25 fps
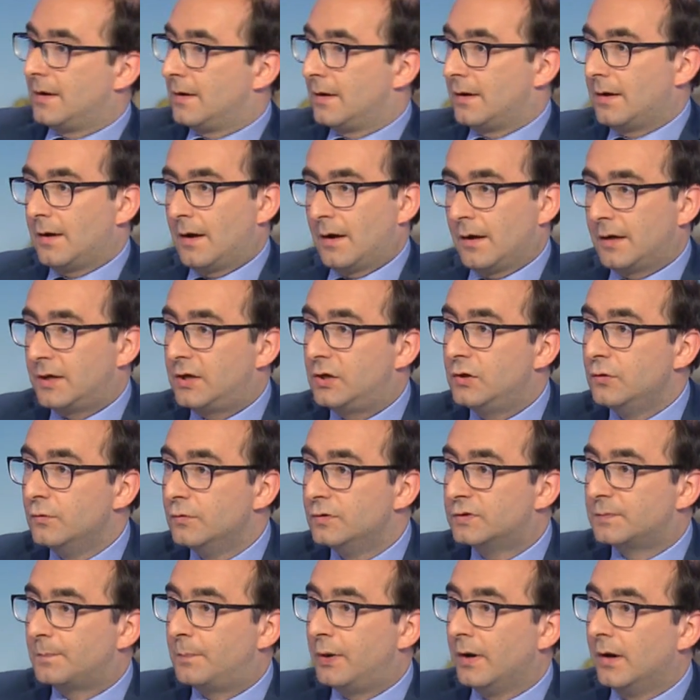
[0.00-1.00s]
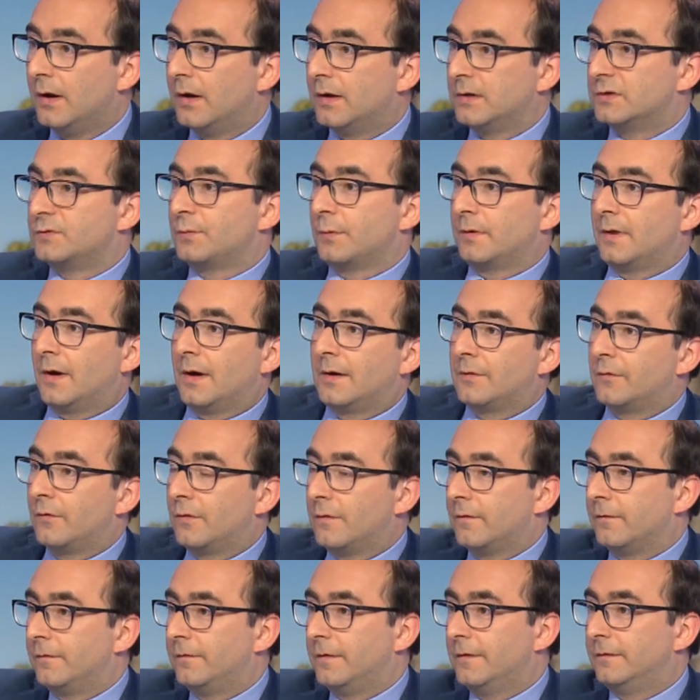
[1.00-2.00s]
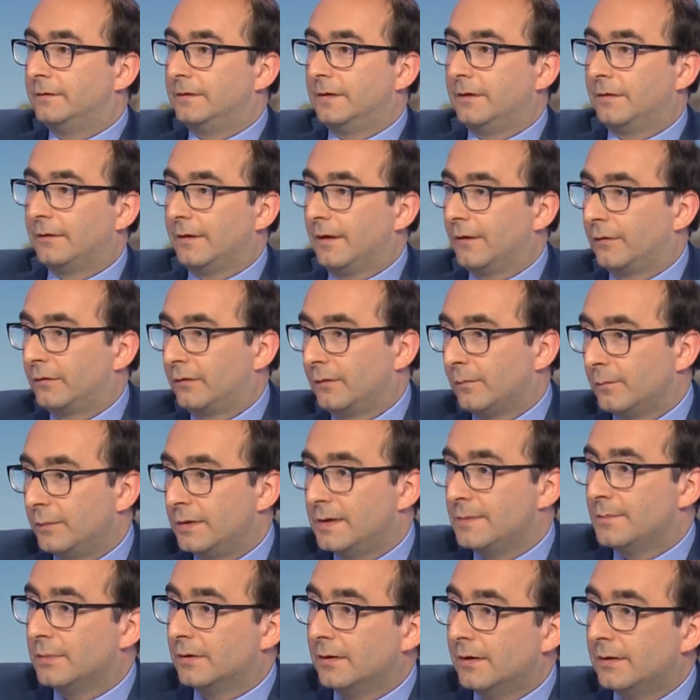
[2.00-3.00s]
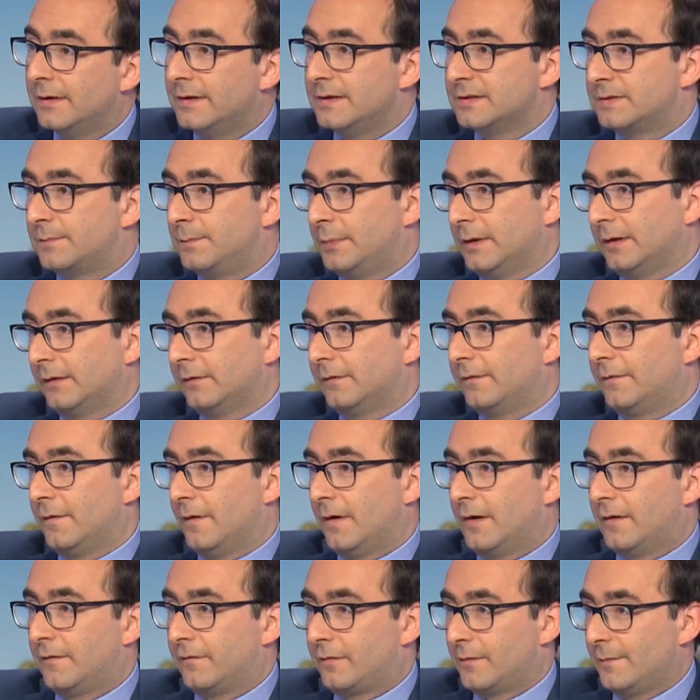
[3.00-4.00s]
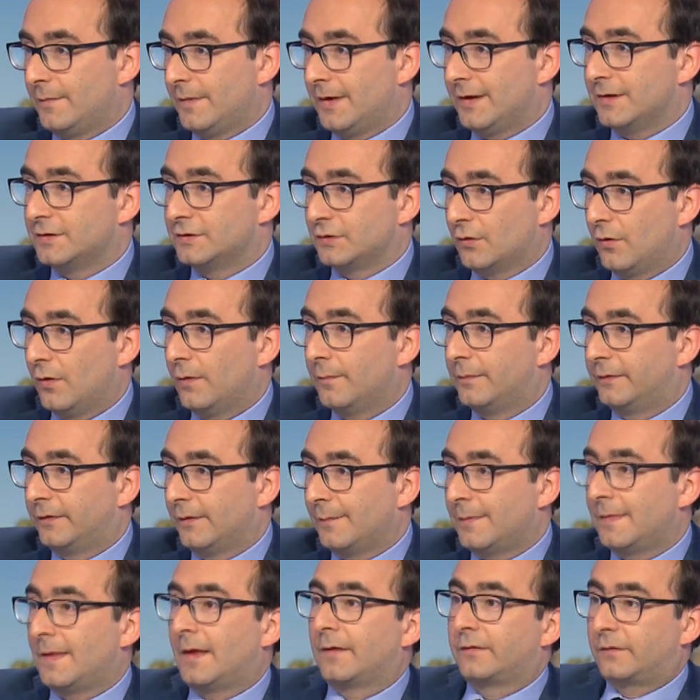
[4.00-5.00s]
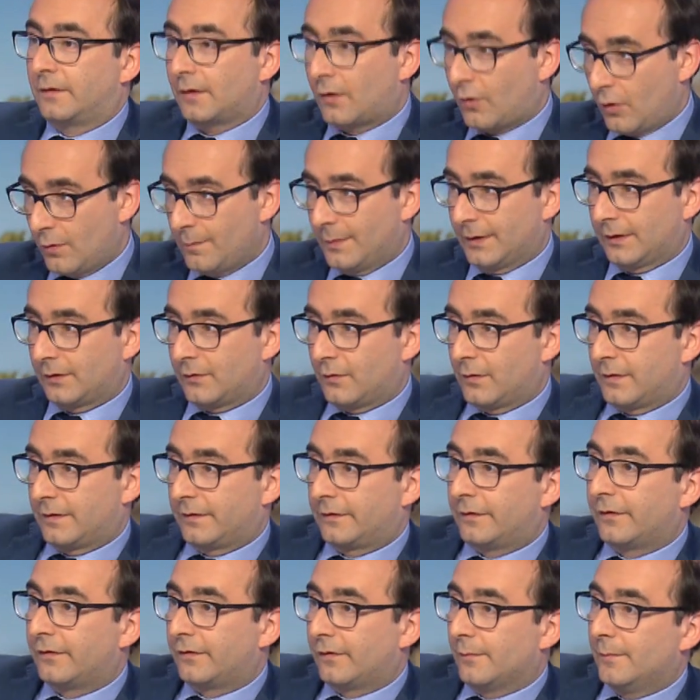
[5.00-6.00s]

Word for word: a huge purge with 150,000 people at least being fired from their jobs. I mean, that's the common criticism